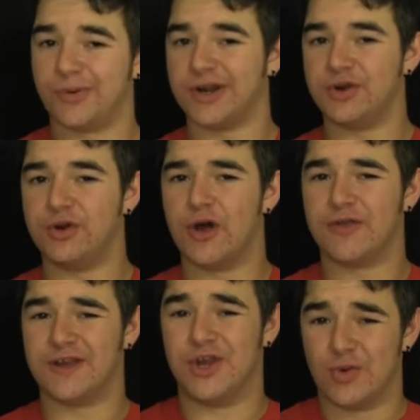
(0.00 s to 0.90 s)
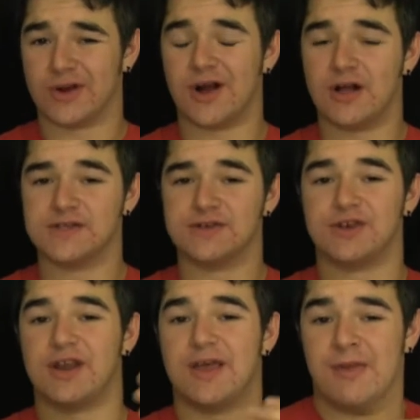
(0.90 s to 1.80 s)
but I do know that newer consoles
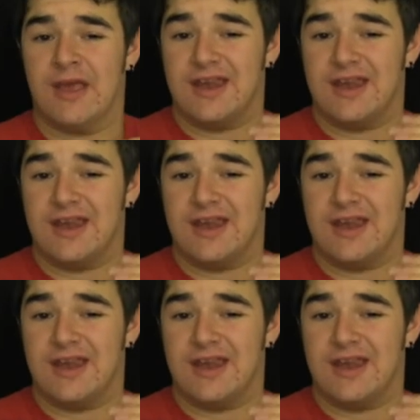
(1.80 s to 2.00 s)
are going to